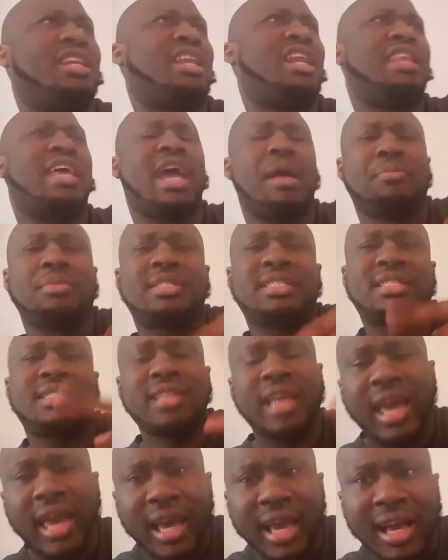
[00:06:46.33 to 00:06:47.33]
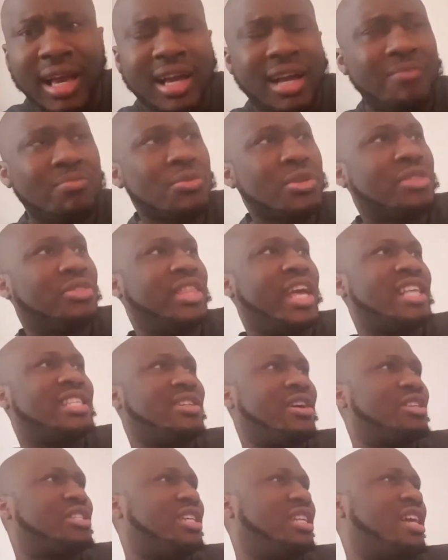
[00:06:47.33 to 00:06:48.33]
in the damn sink. They
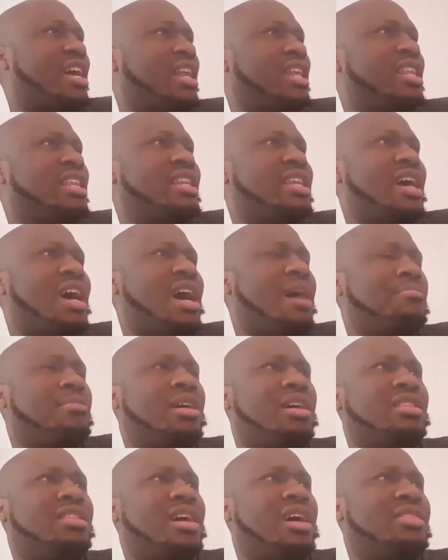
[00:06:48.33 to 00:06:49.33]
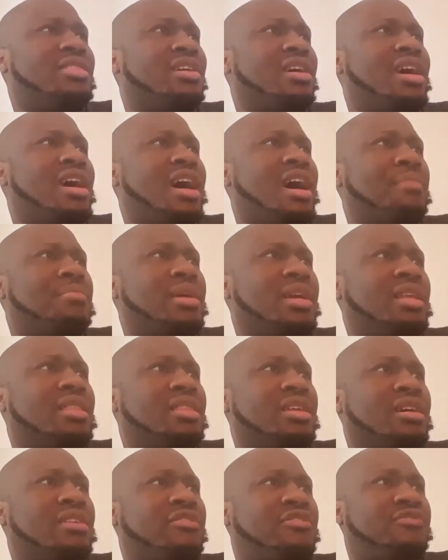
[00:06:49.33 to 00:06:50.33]
searching on um on, the um in
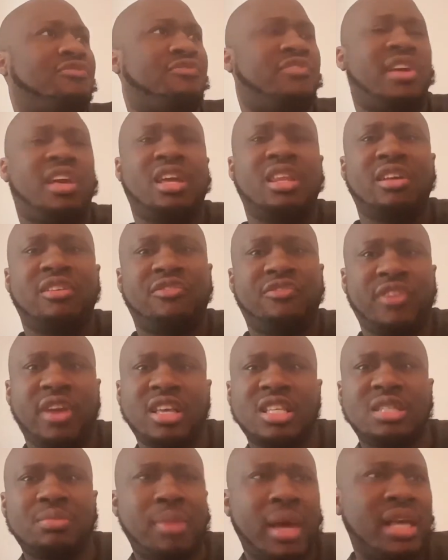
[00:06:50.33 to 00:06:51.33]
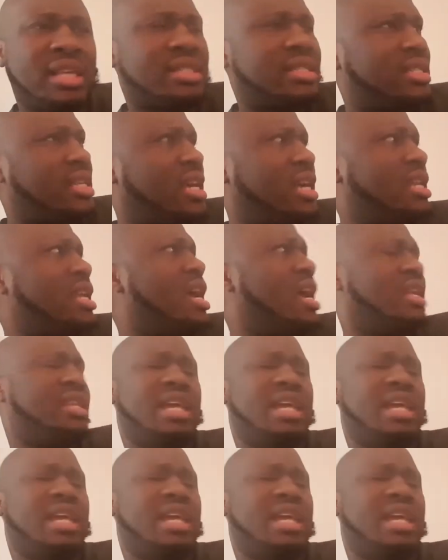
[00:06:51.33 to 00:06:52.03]
the in the face basin.